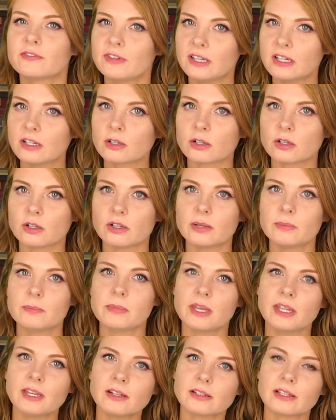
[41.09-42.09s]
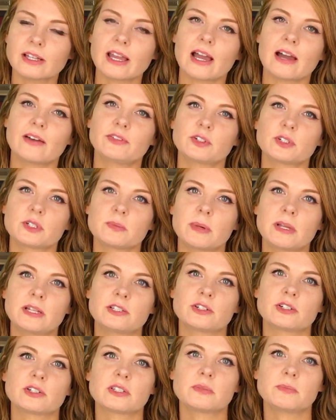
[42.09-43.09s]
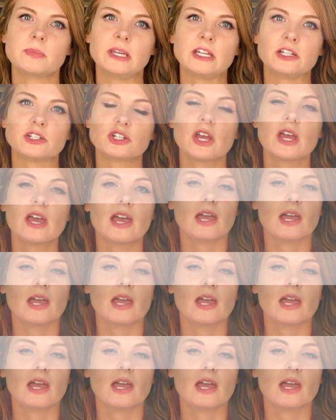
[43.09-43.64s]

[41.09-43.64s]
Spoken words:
vehicle immediately after Spencer's speech